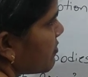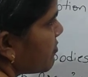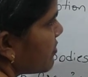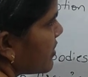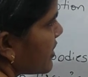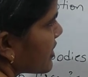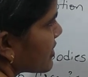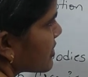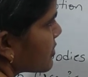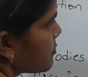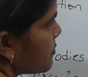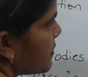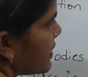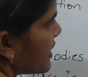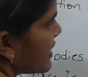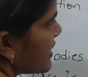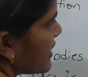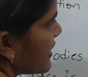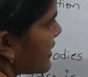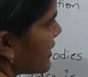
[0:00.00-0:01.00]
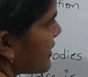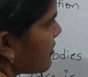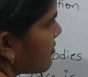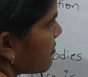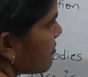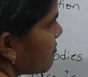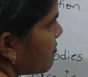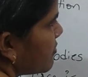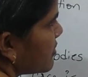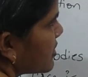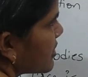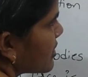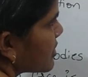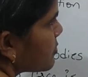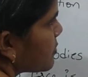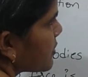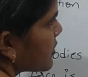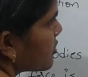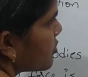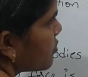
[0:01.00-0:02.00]
We are speaking with
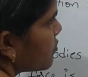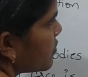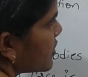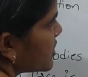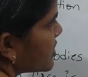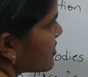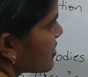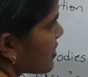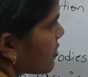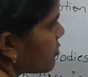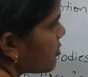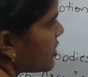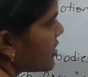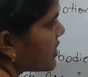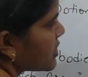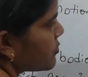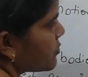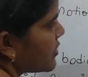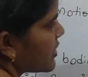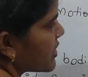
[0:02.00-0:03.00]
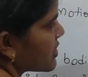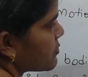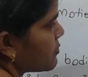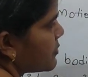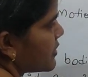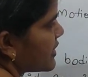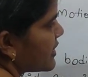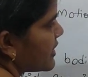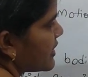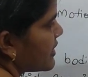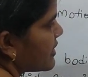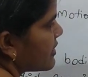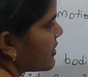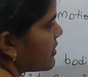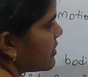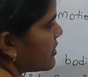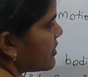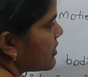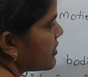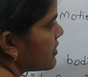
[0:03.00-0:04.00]
respect to which surroundings we are
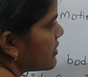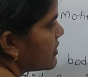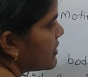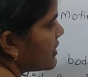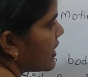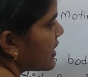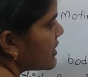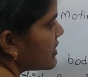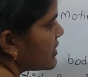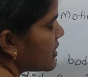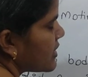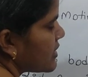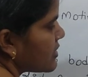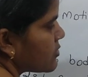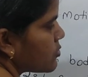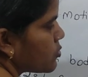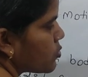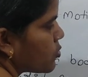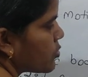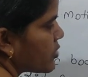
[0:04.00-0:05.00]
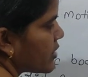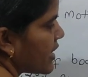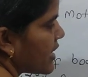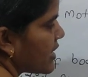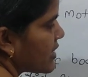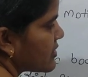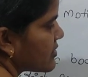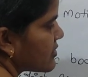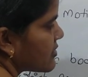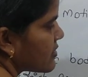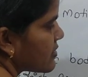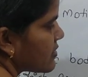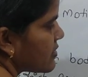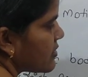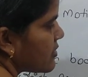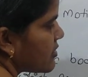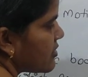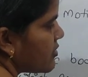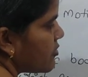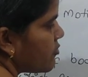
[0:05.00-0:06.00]
speaking, that is known as
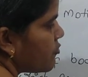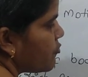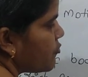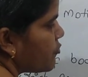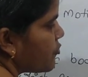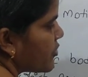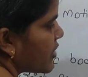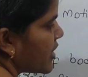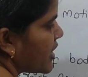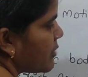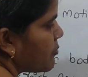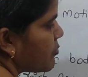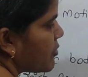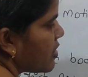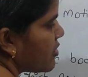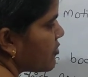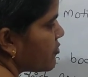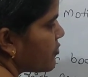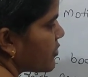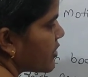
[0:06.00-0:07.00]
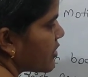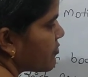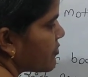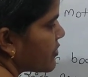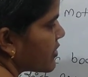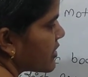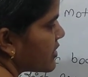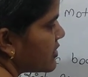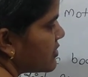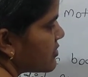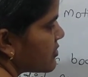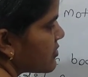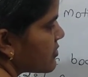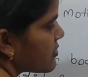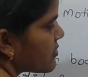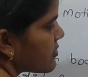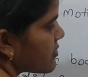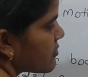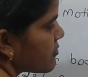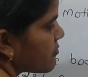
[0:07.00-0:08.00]
frame of
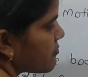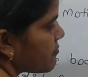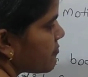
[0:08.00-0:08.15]
reference.